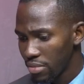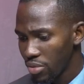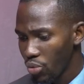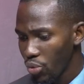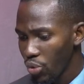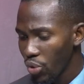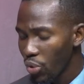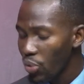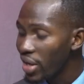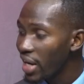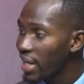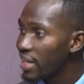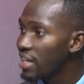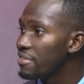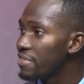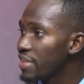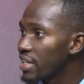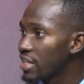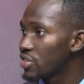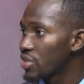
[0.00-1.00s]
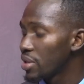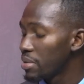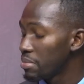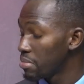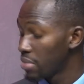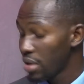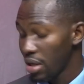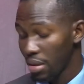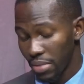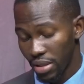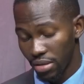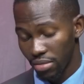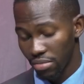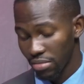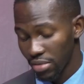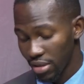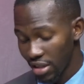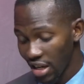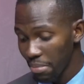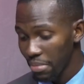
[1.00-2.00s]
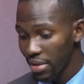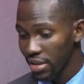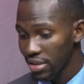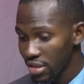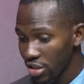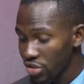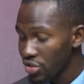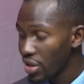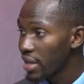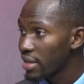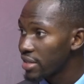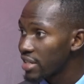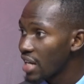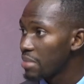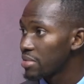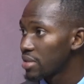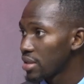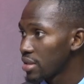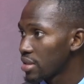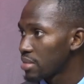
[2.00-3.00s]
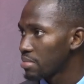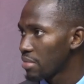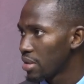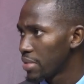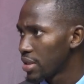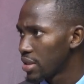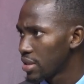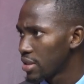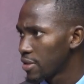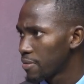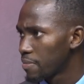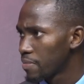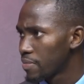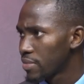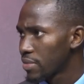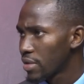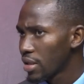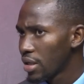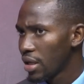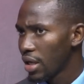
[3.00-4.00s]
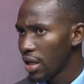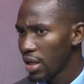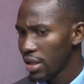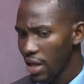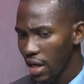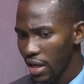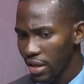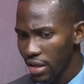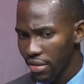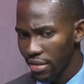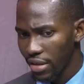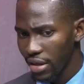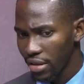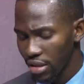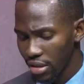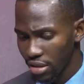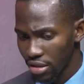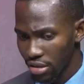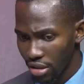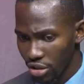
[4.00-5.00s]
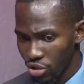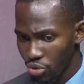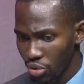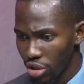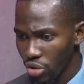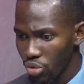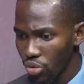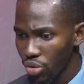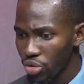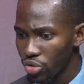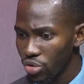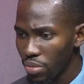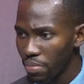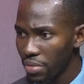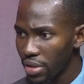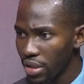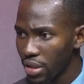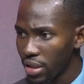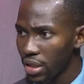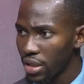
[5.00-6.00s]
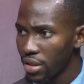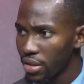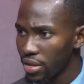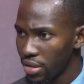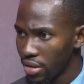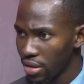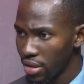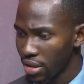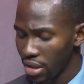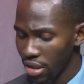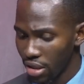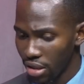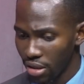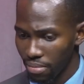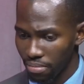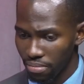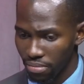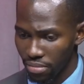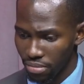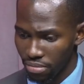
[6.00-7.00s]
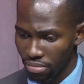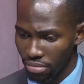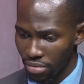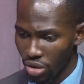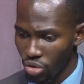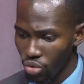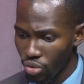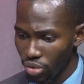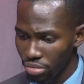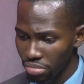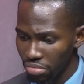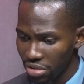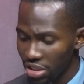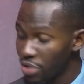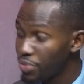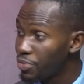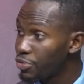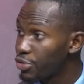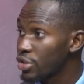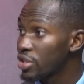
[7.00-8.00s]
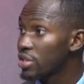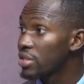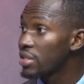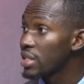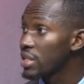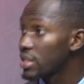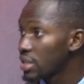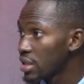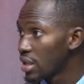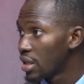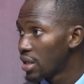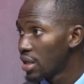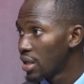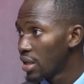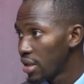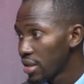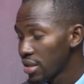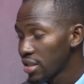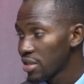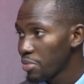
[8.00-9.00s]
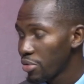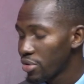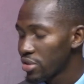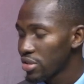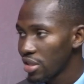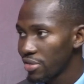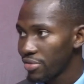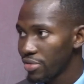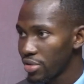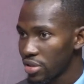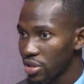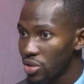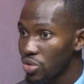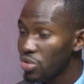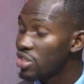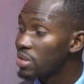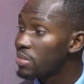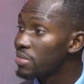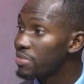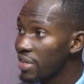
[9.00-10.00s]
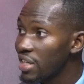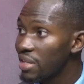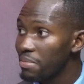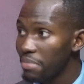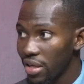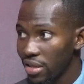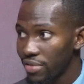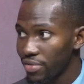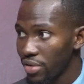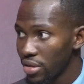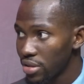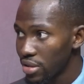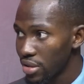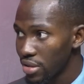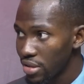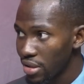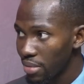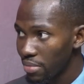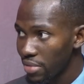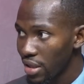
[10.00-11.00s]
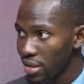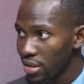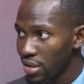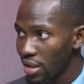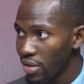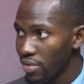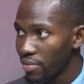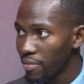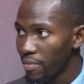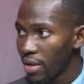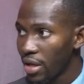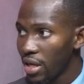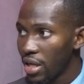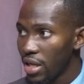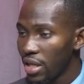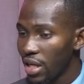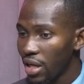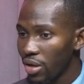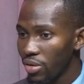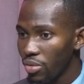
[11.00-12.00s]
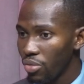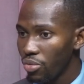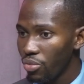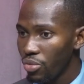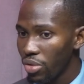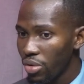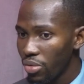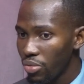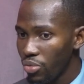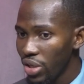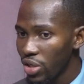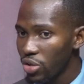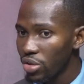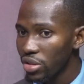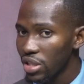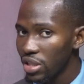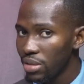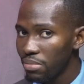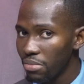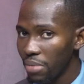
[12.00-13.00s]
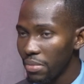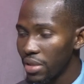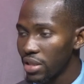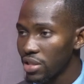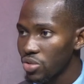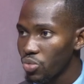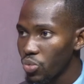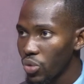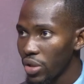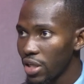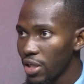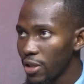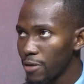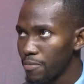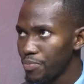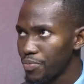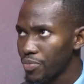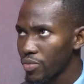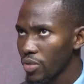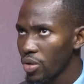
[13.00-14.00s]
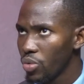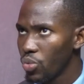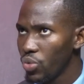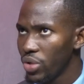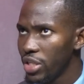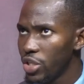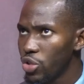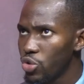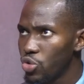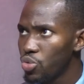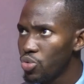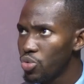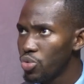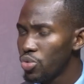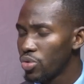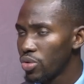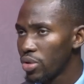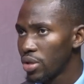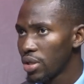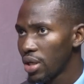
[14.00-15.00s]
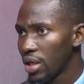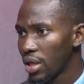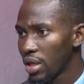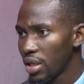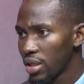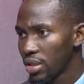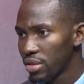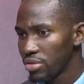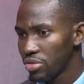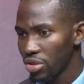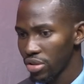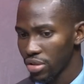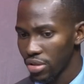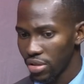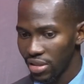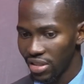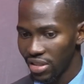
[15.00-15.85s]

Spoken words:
we are in a very, Gambia is in a trying times at this moment. And anything that is actually going to bring in or frustrate response efforts is going to be very bad for our system right now. Now, we are not in moments where we need to just